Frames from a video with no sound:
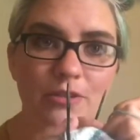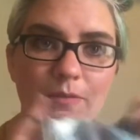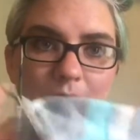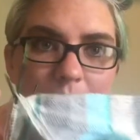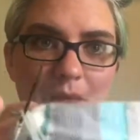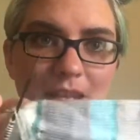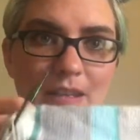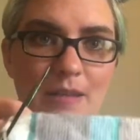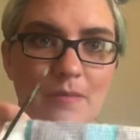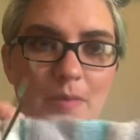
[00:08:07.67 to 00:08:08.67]
when I make
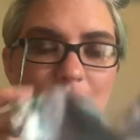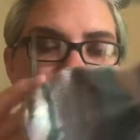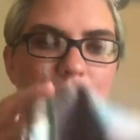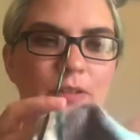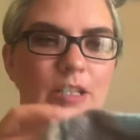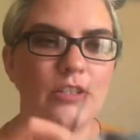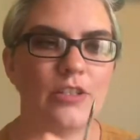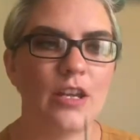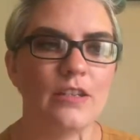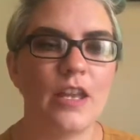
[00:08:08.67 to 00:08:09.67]
Knit Picks Felice
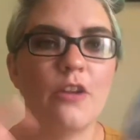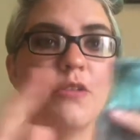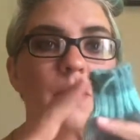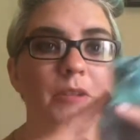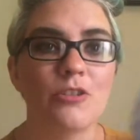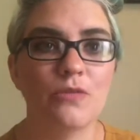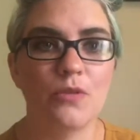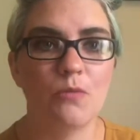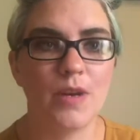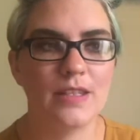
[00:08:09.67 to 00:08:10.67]
socks, I only measure
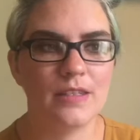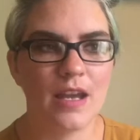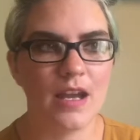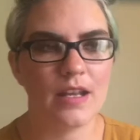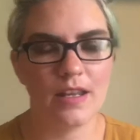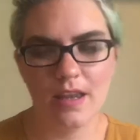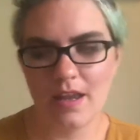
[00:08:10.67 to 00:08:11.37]
for one sock.